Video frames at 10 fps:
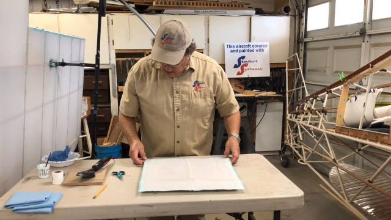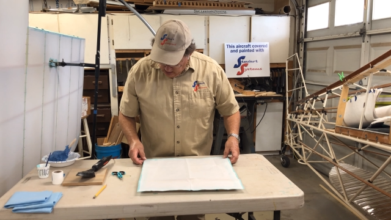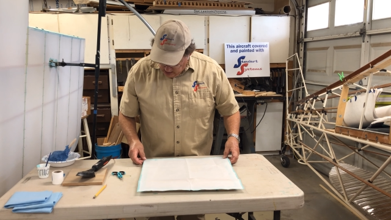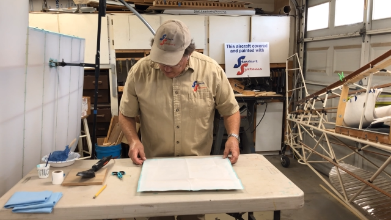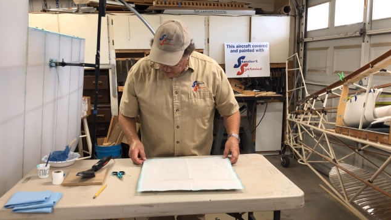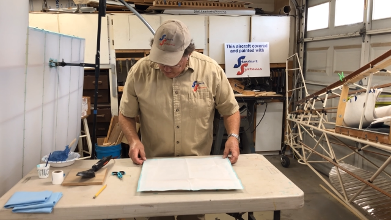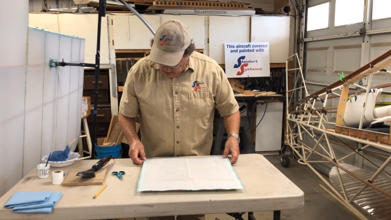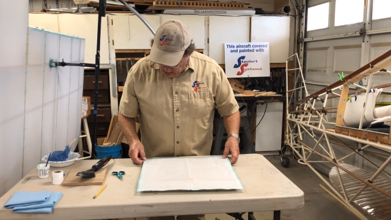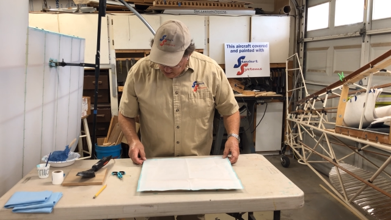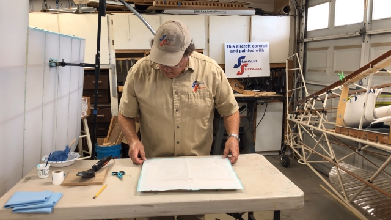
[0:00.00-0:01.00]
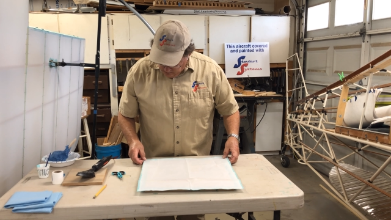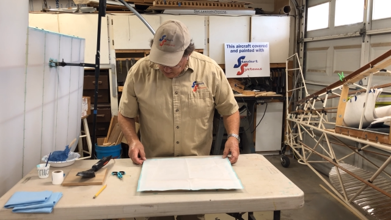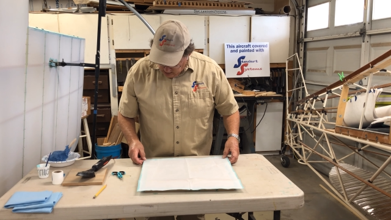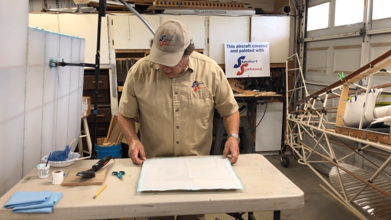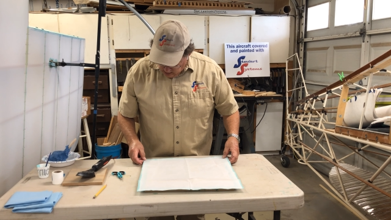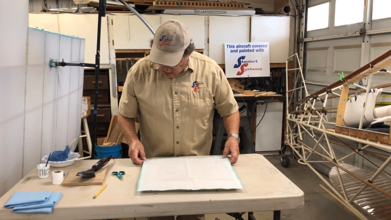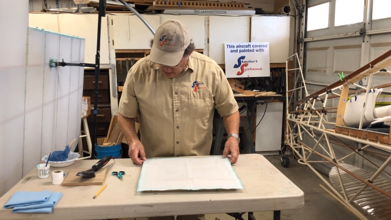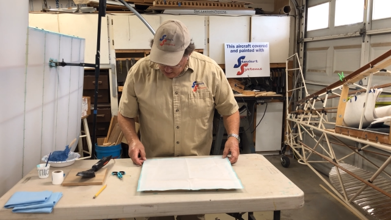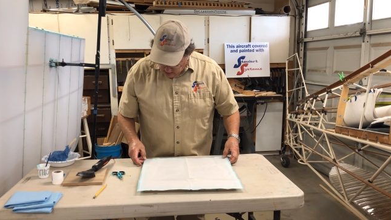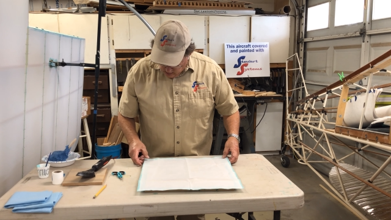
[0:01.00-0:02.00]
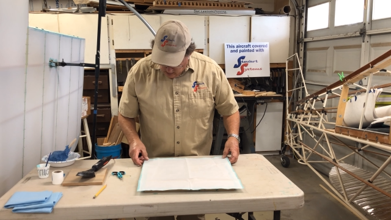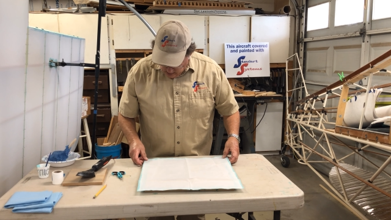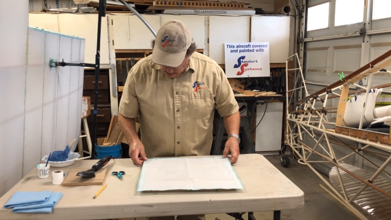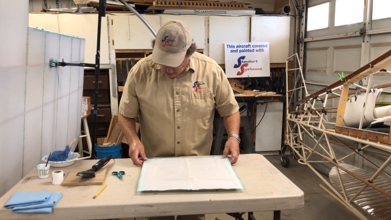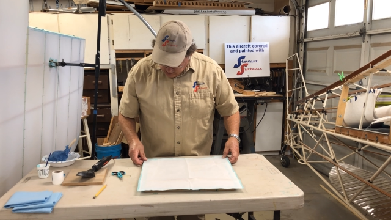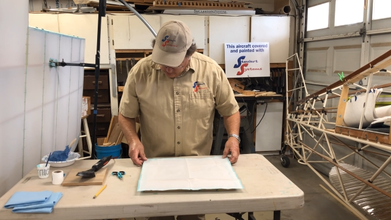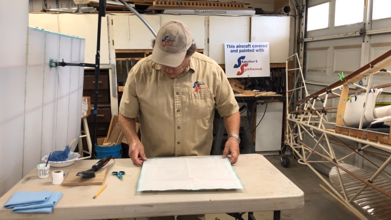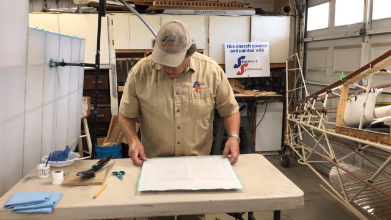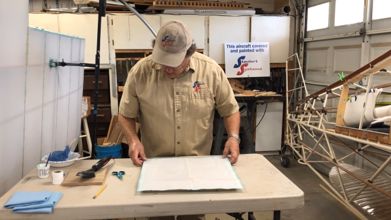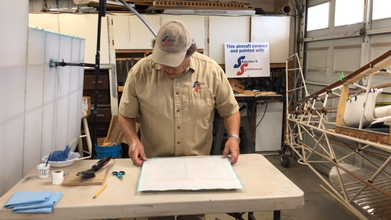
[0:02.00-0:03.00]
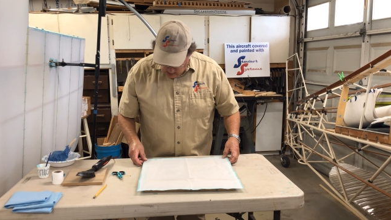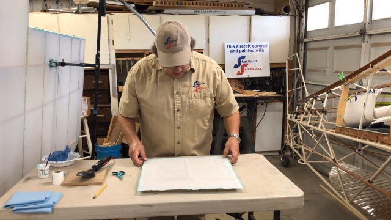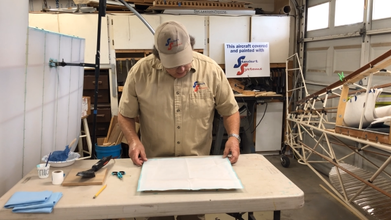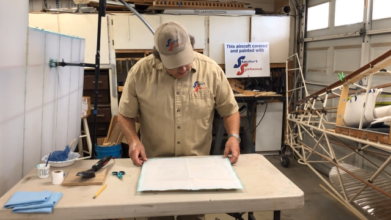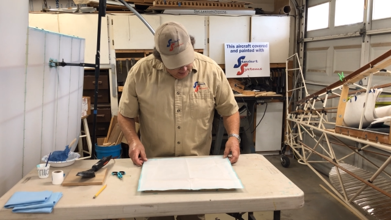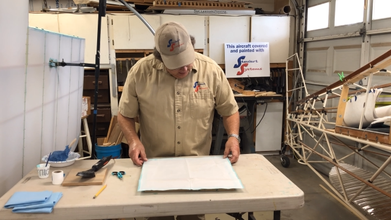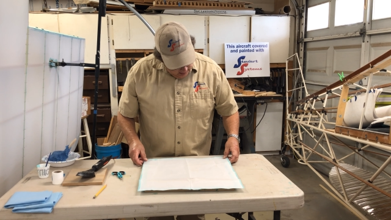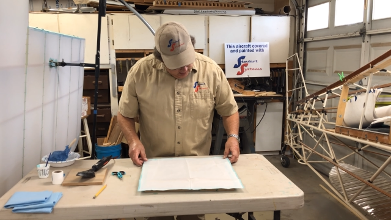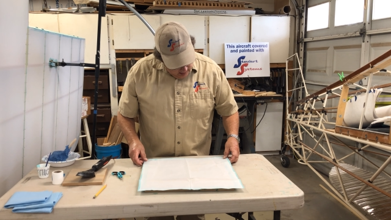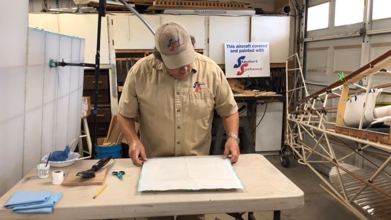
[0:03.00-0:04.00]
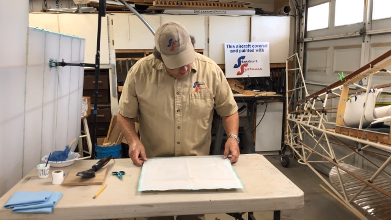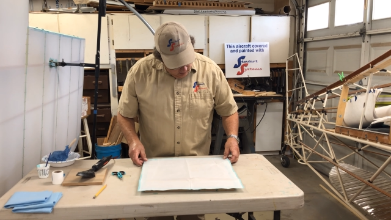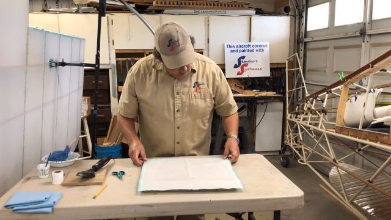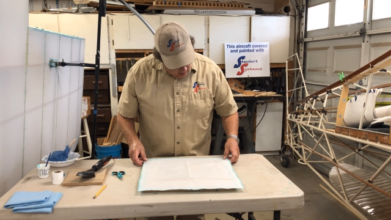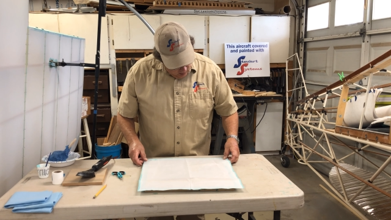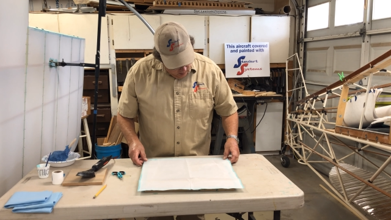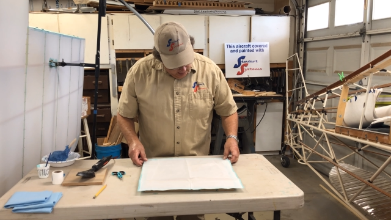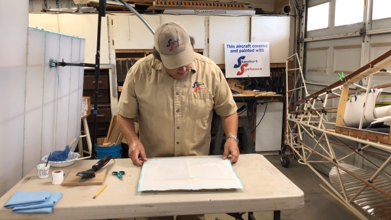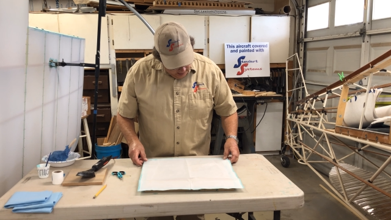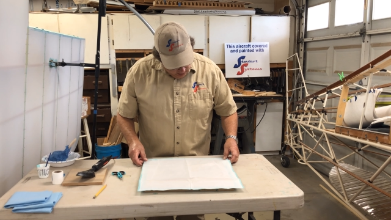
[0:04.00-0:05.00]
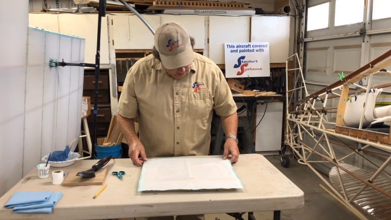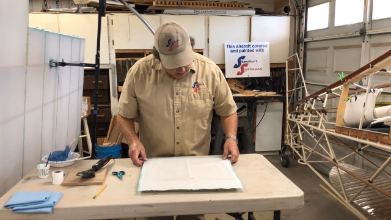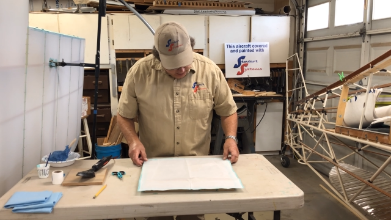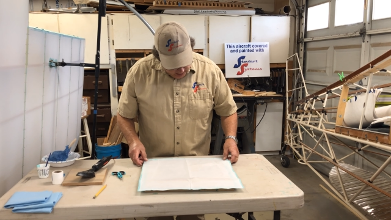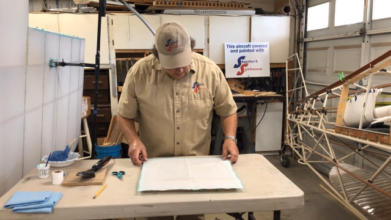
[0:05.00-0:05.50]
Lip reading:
(no speaker visible)